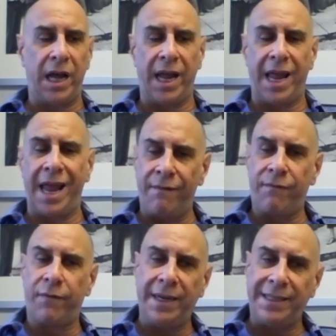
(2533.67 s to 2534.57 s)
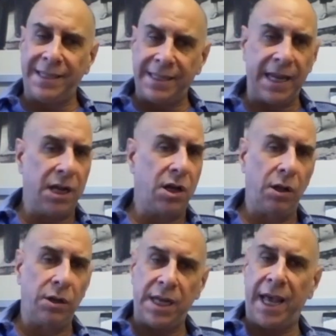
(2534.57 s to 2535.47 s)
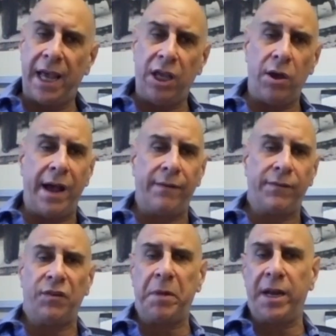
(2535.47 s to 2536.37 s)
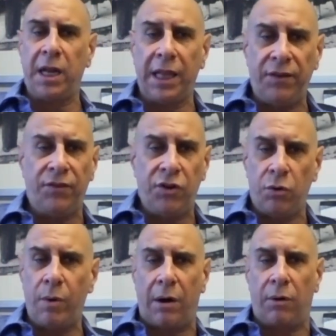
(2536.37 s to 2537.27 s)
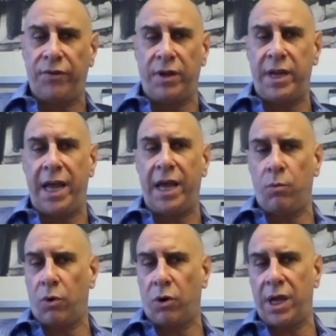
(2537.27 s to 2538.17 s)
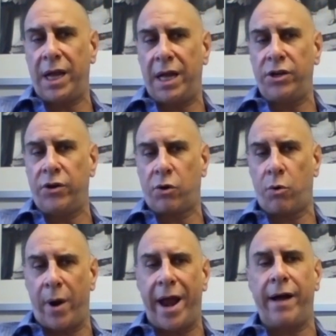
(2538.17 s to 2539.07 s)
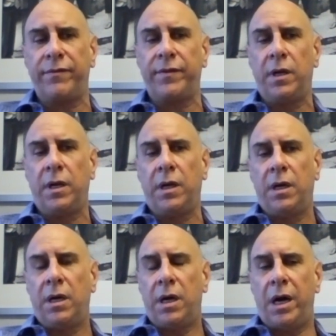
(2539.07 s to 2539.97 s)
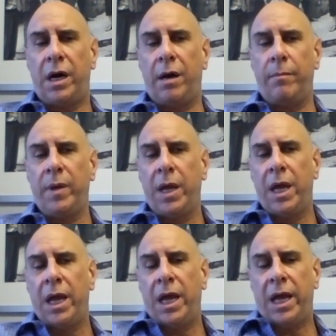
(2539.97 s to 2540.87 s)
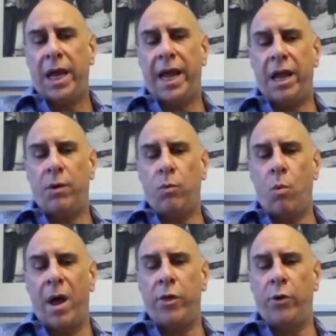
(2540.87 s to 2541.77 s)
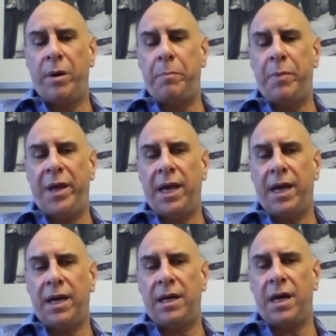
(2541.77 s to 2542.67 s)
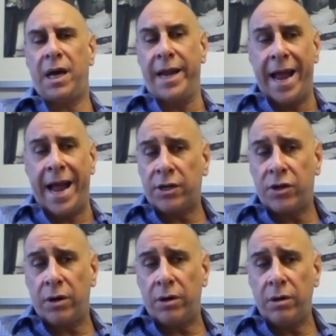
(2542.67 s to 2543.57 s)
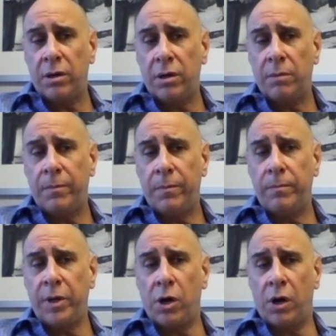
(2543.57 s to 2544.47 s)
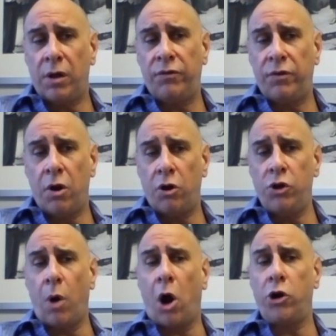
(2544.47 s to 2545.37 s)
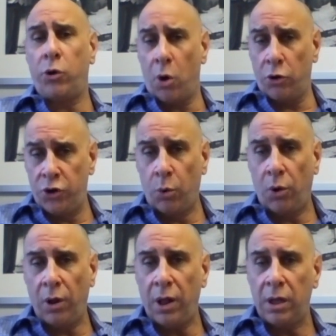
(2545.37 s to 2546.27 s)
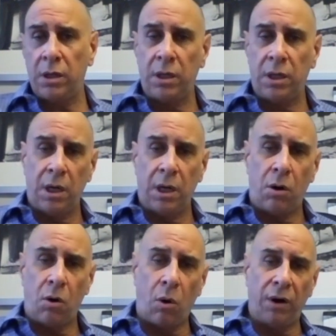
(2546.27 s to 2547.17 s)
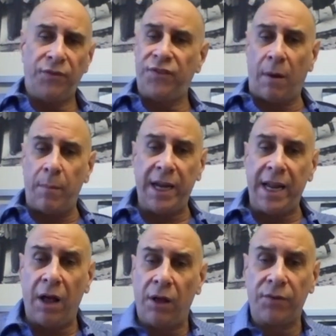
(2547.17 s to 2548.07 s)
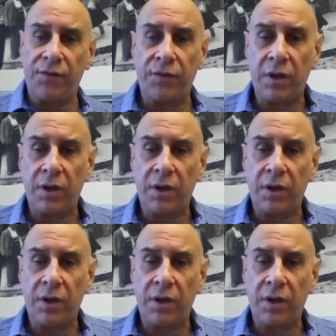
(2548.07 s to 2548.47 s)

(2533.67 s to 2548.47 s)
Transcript: Every single day you have to spend at least 2 hours a day at working on your craft. And whether it be an actor, because you are your own tool, or somebody else